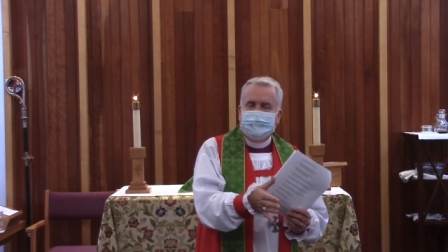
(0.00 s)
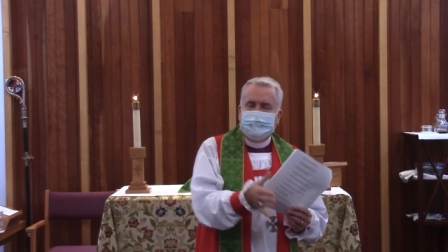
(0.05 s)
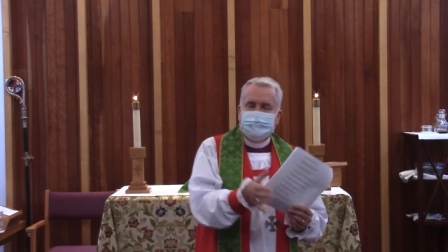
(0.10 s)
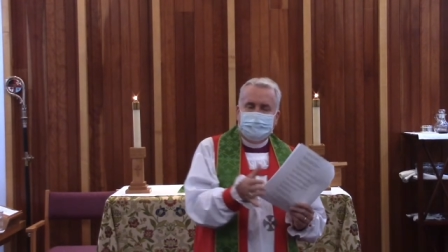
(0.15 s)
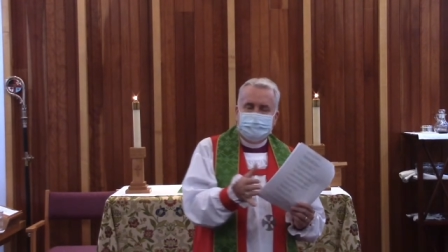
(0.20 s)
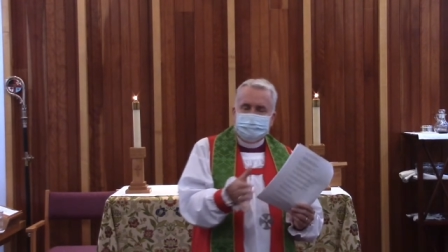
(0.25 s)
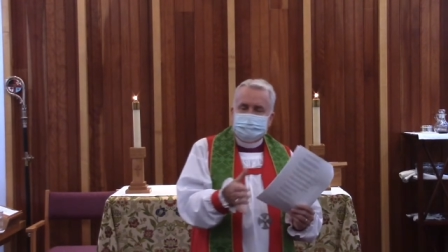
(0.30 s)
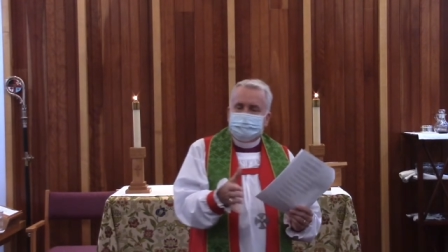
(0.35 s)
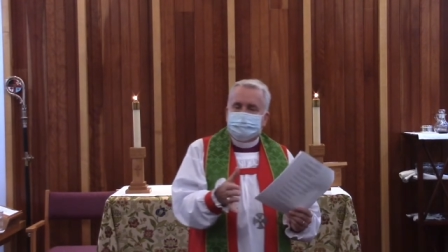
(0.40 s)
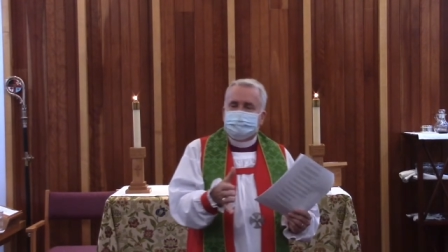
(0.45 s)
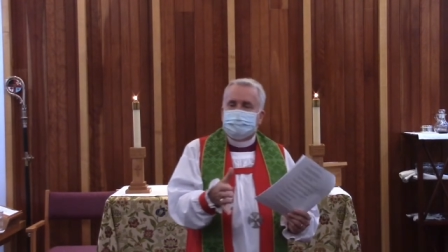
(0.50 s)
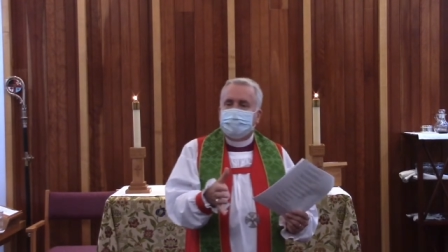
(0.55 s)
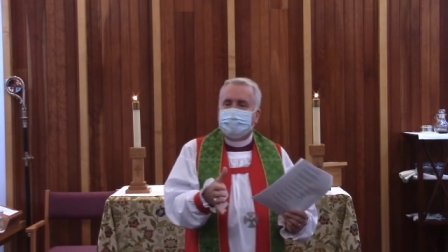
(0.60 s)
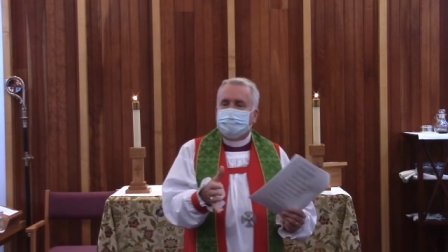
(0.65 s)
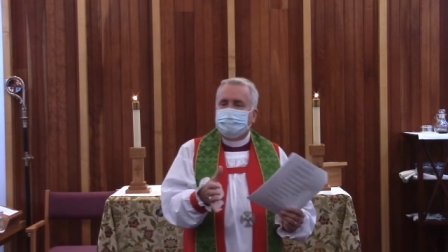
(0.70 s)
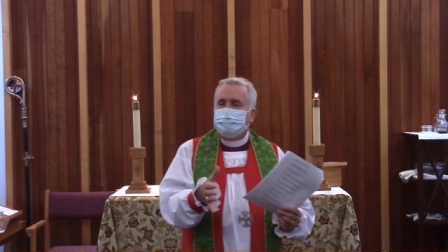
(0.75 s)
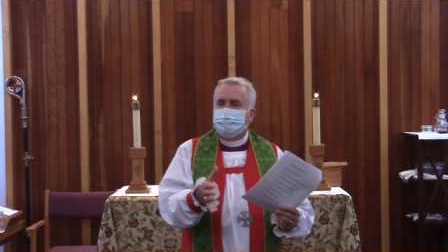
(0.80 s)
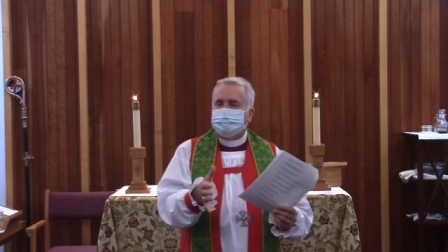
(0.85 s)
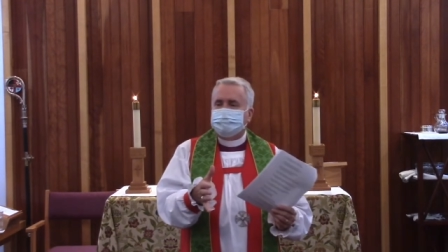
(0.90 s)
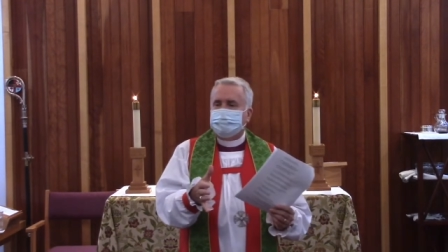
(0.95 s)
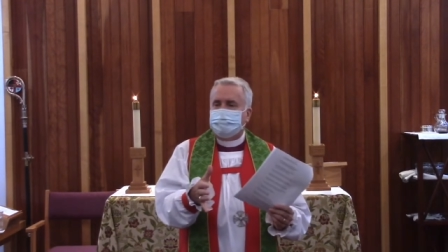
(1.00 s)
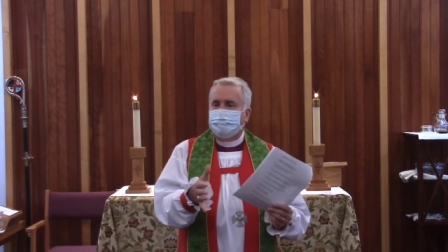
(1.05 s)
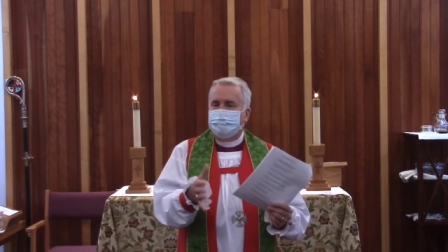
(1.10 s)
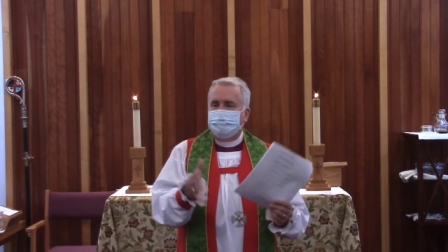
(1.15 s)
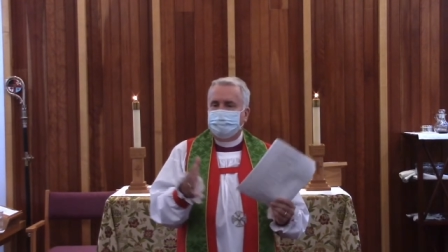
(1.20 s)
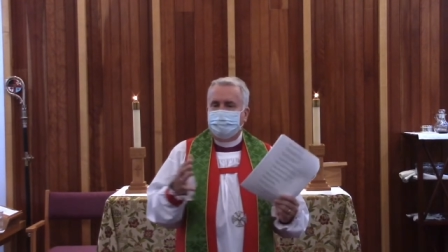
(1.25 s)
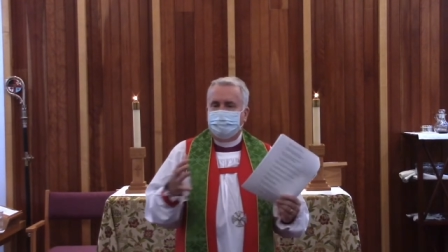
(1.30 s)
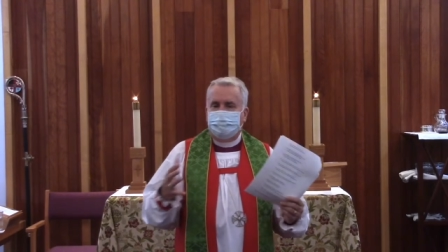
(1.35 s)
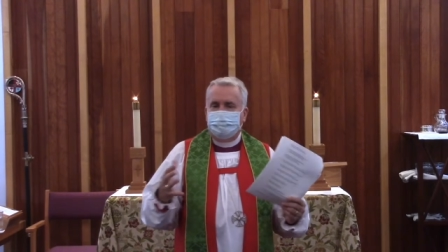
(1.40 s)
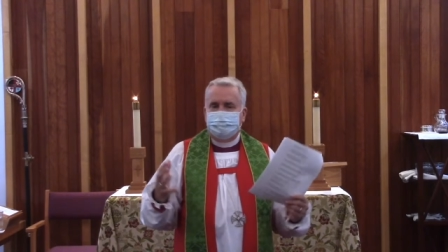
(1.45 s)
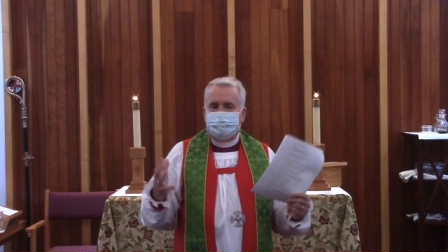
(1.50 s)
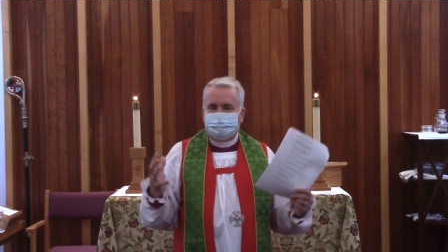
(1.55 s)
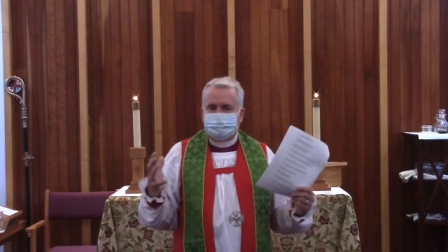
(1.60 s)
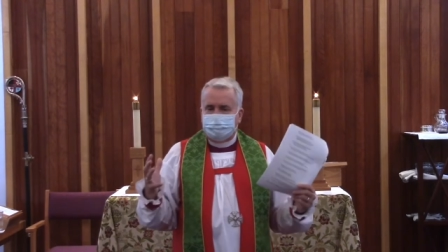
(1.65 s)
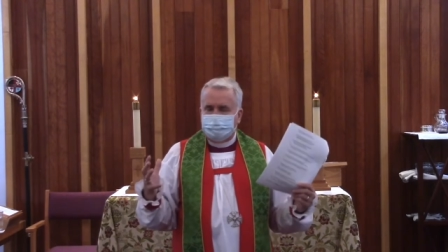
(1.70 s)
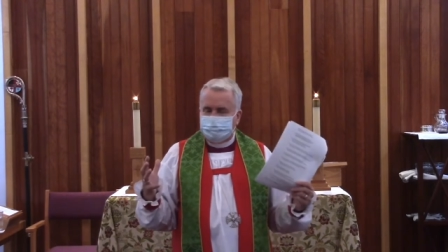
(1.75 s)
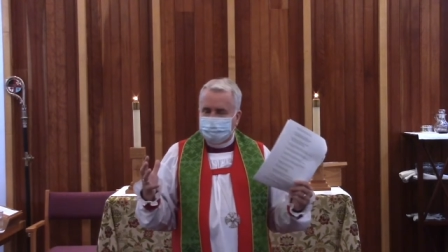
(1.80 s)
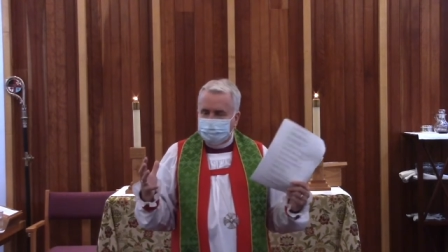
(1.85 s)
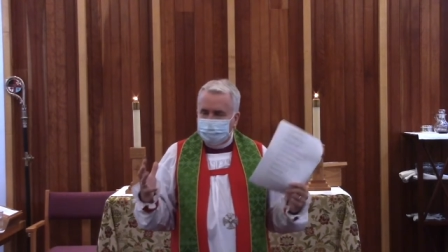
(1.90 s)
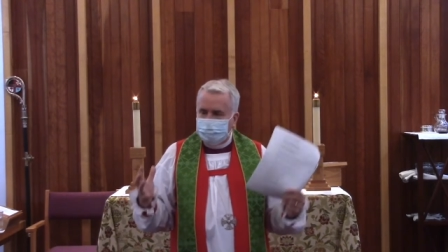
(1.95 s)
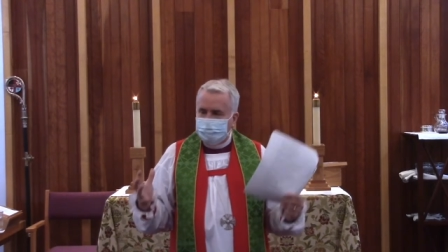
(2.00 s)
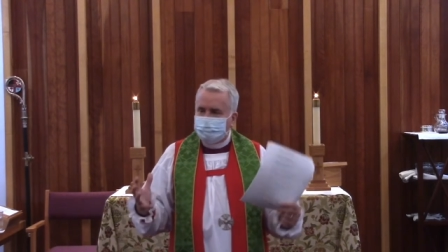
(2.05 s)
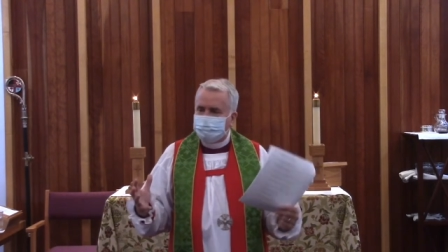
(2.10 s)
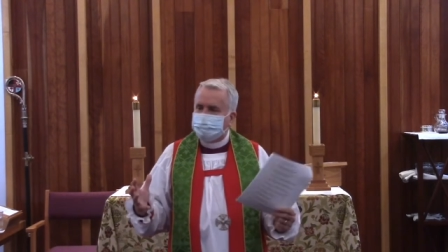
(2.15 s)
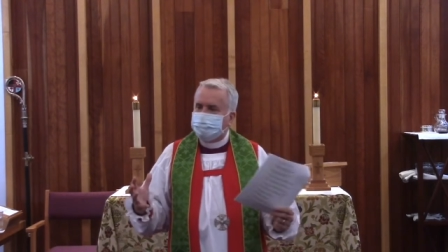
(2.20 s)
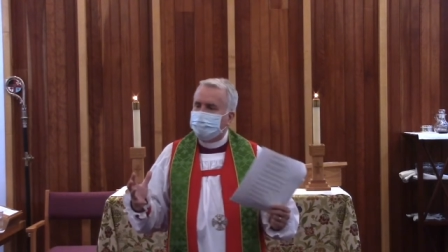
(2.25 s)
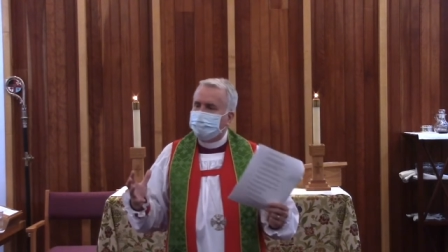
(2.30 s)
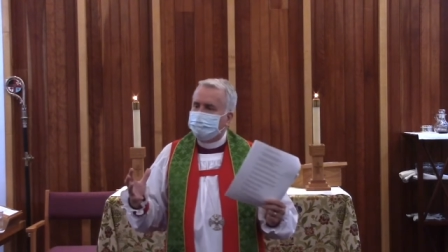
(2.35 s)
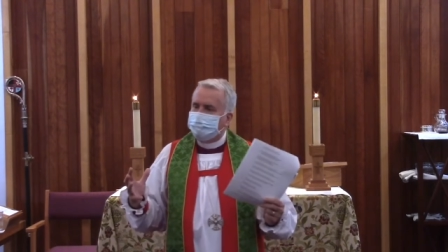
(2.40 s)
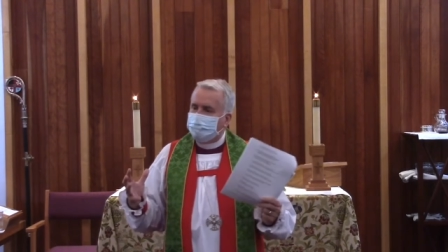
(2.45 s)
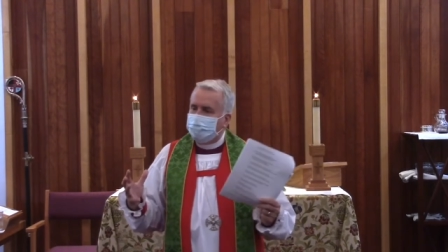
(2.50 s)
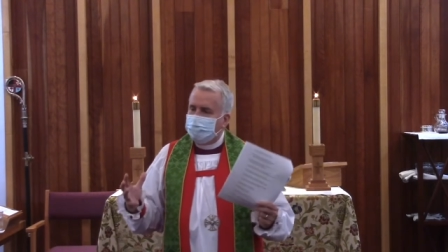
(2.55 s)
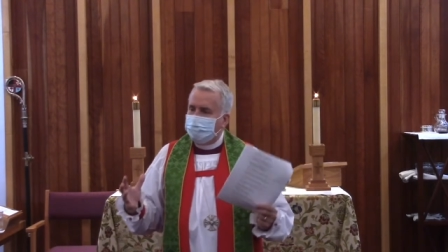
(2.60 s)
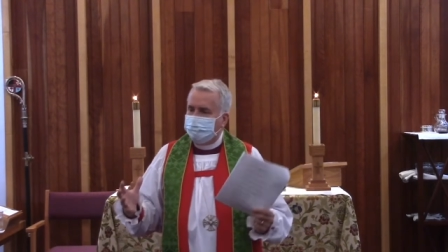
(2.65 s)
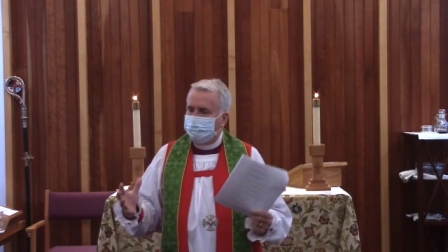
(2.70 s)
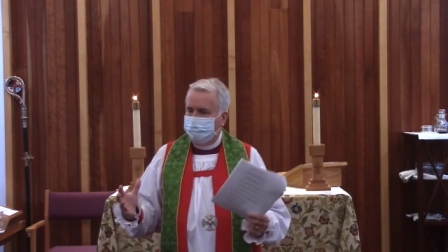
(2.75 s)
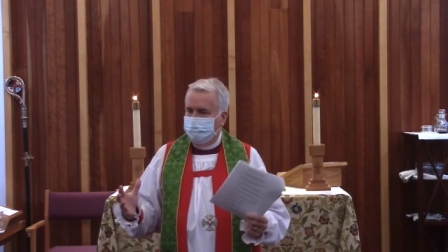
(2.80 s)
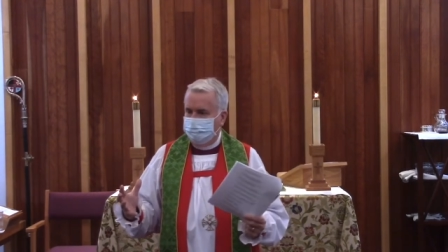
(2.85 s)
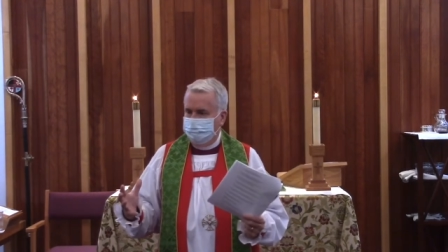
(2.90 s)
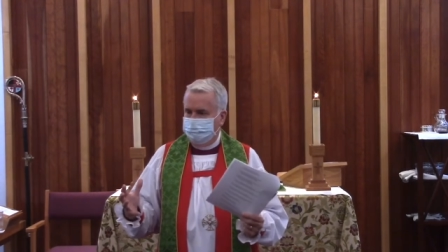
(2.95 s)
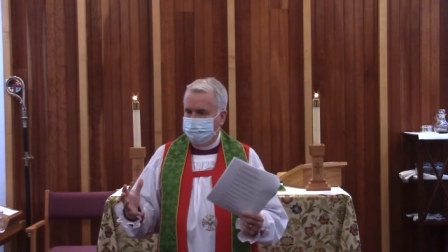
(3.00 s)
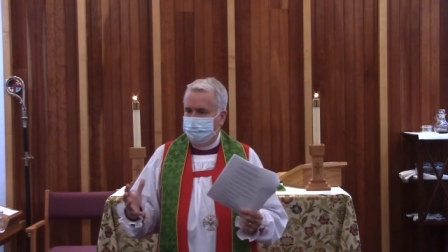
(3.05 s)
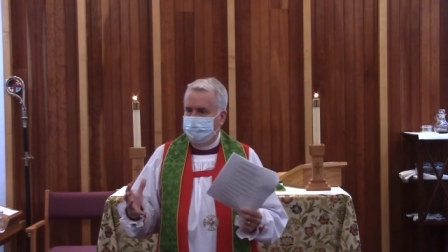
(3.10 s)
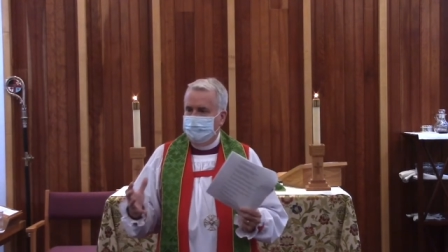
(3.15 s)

Instead, what's going on, it's a teaching moment